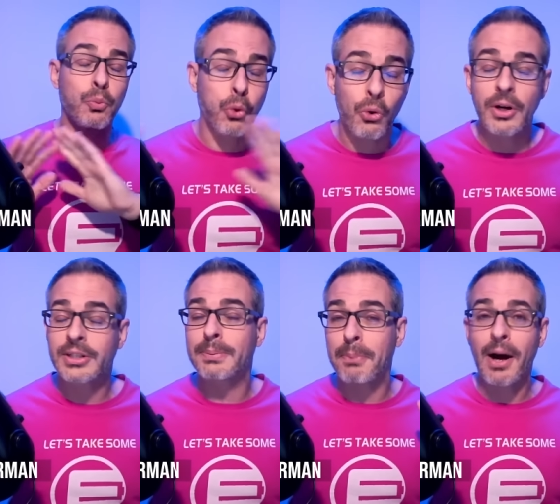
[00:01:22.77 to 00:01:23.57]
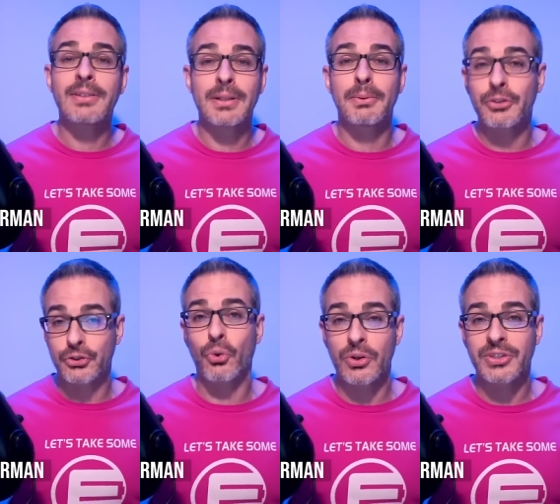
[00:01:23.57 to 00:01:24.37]
worst possible
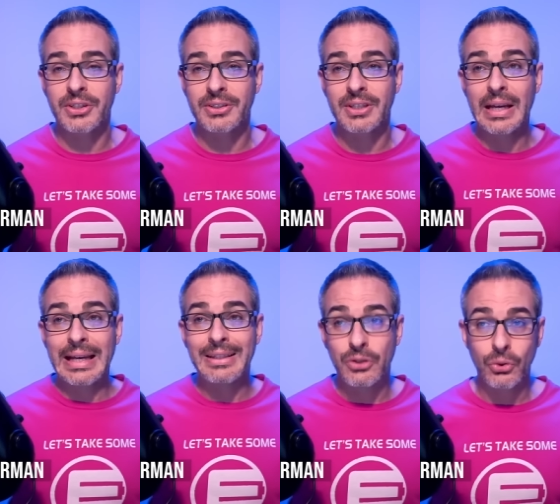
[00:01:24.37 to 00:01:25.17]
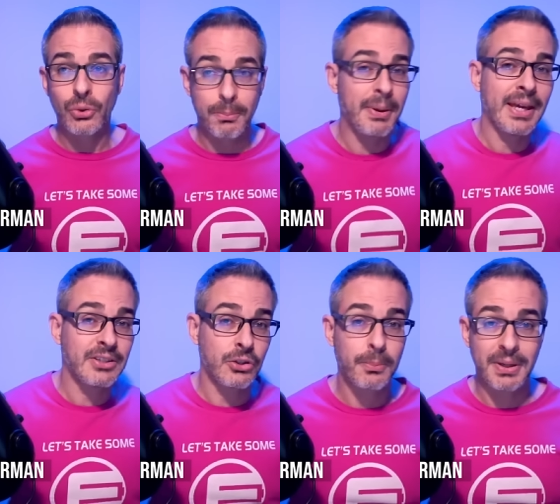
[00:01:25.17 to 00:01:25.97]
sources to
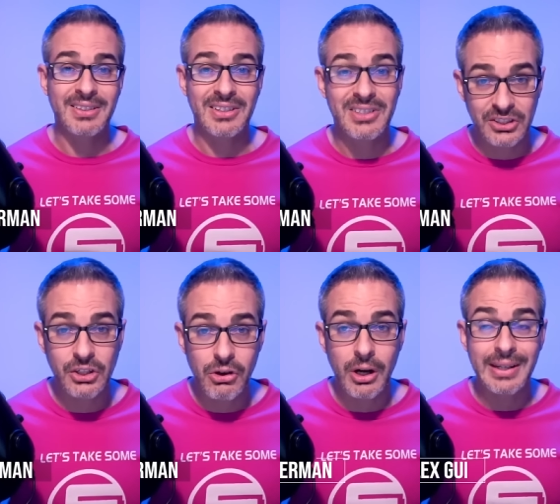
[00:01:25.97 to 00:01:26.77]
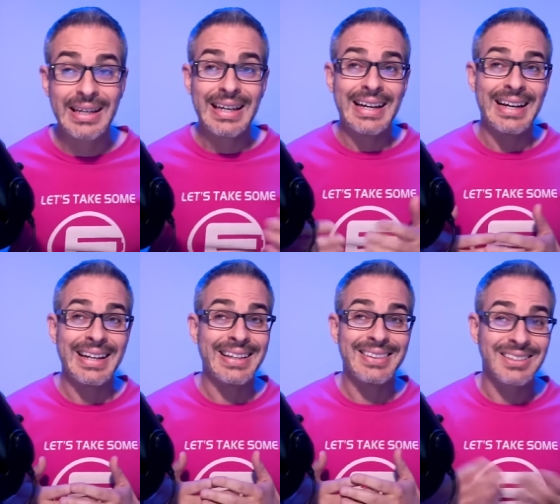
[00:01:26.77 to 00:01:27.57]
base your big decision on.
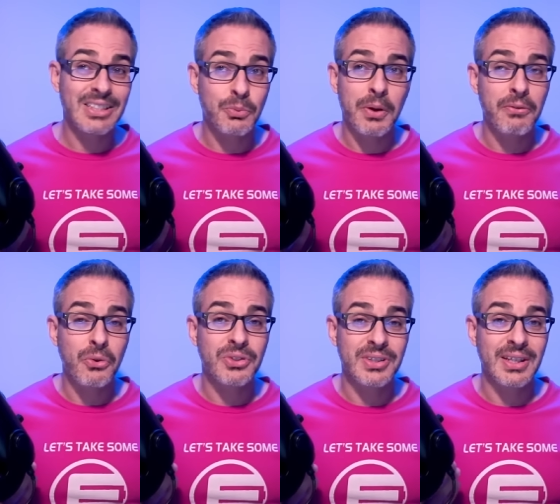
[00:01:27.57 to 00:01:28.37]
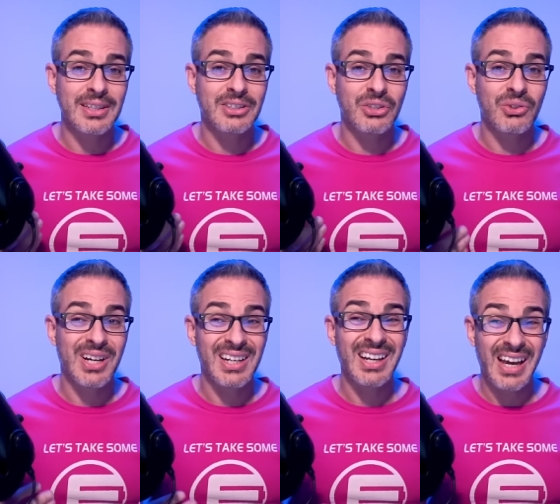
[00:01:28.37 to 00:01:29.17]
Uh, this is one of those things you
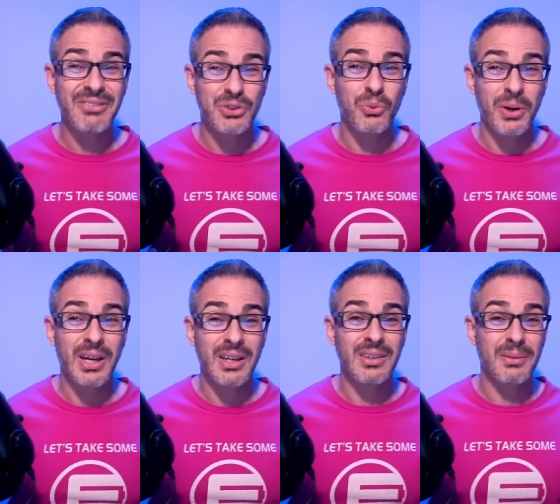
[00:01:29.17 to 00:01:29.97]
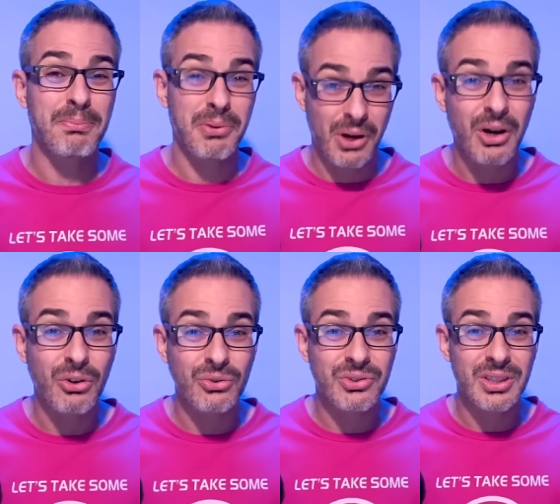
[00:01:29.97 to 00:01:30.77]
kind of have to weigh the
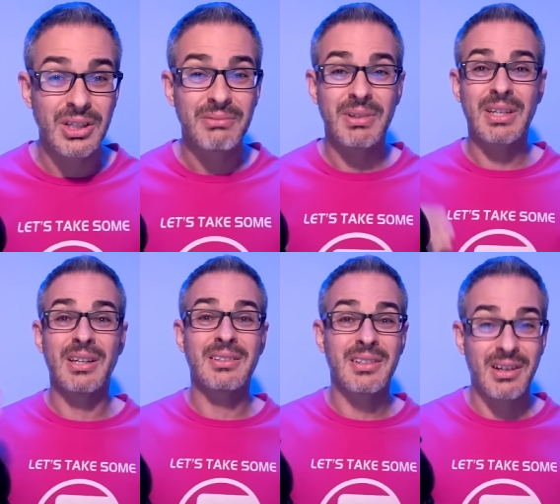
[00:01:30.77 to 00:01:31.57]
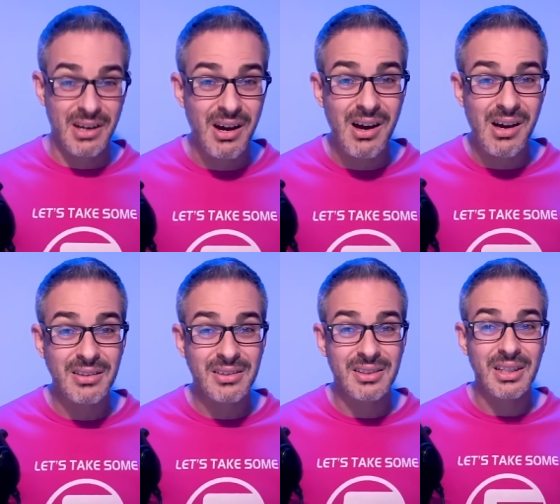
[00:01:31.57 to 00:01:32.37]
pros against the
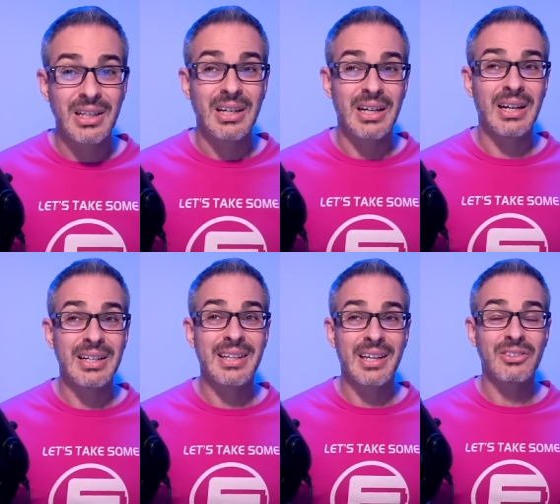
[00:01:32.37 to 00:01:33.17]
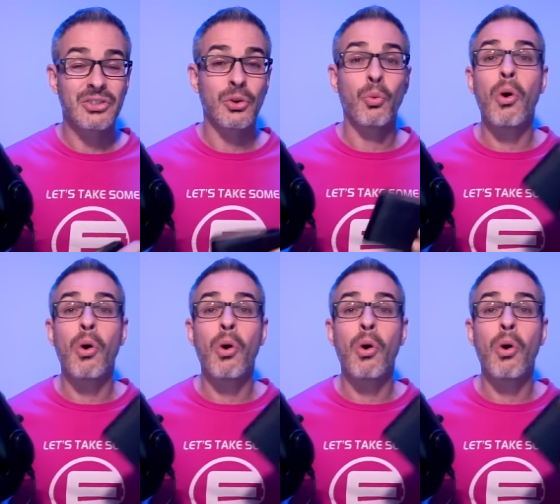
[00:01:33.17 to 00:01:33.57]
cons against your